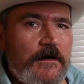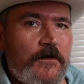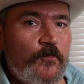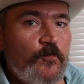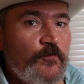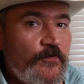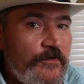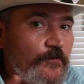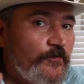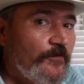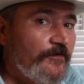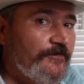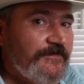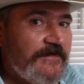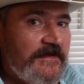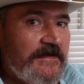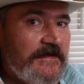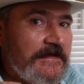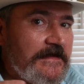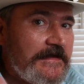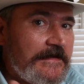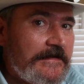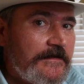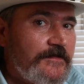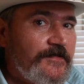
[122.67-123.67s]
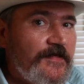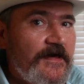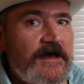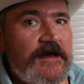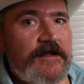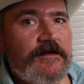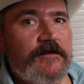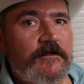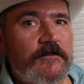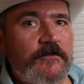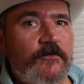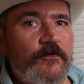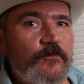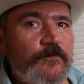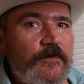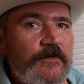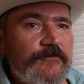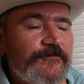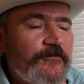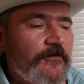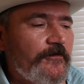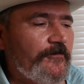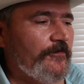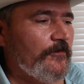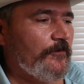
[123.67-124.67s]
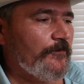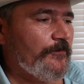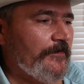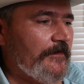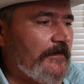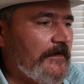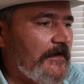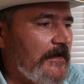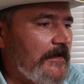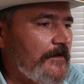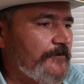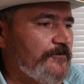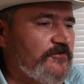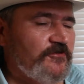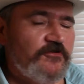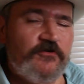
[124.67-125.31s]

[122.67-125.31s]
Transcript: uh, we will dig into that a little bit further, but I'm